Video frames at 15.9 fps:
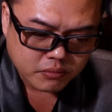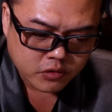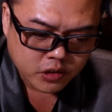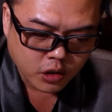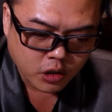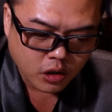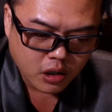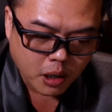
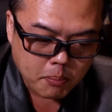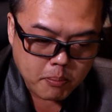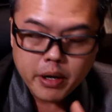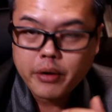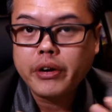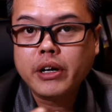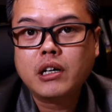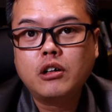You know, a
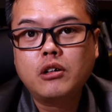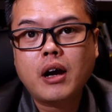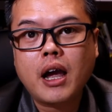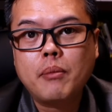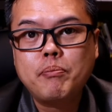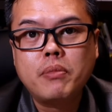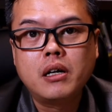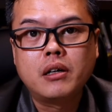miracle
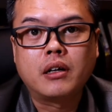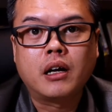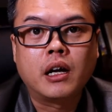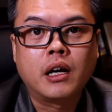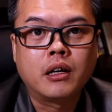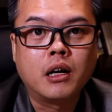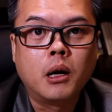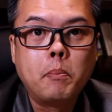happened
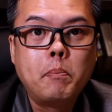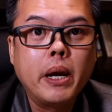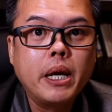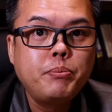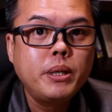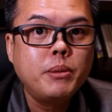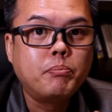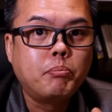and a
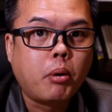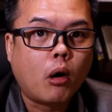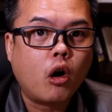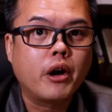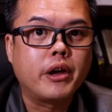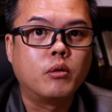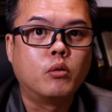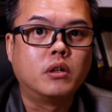baby
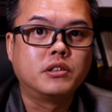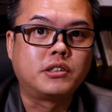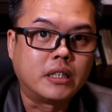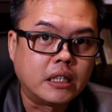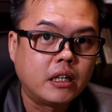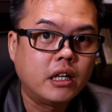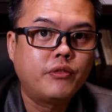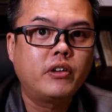boy was
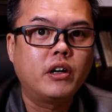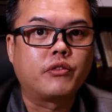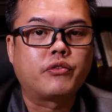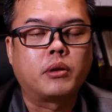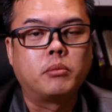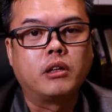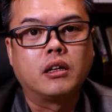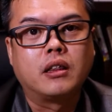delivered
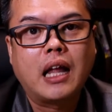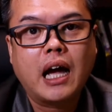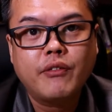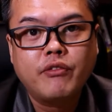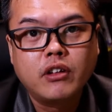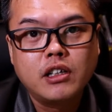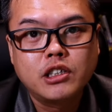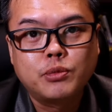from the
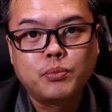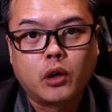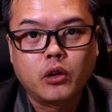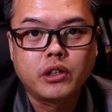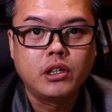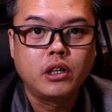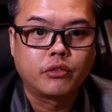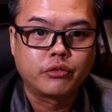lifeless
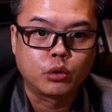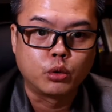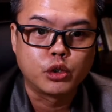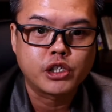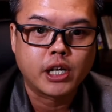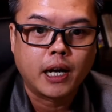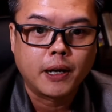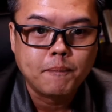body of Tu
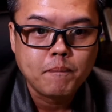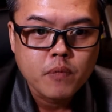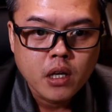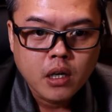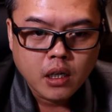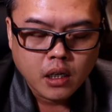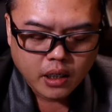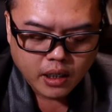Shan.
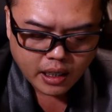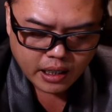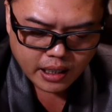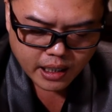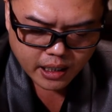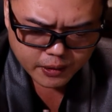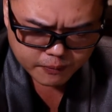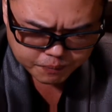
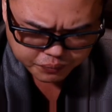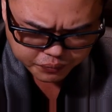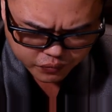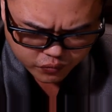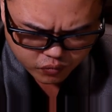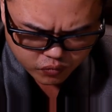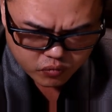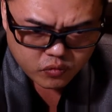And
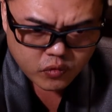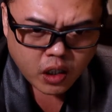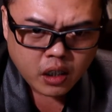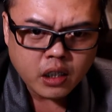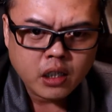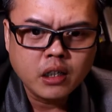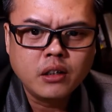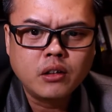
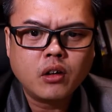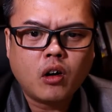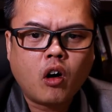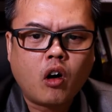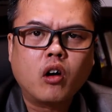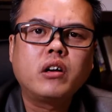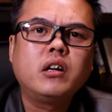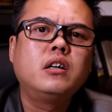in
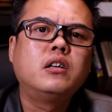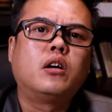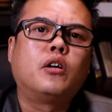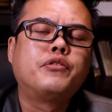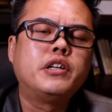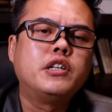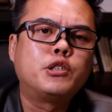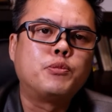honor
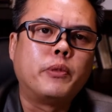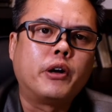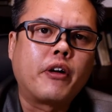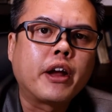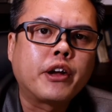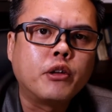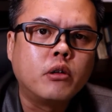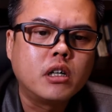of this
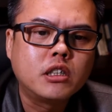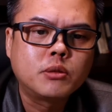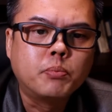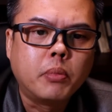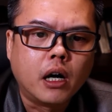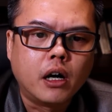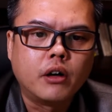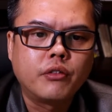miraculous
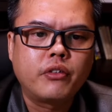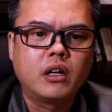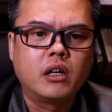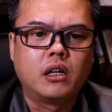birth,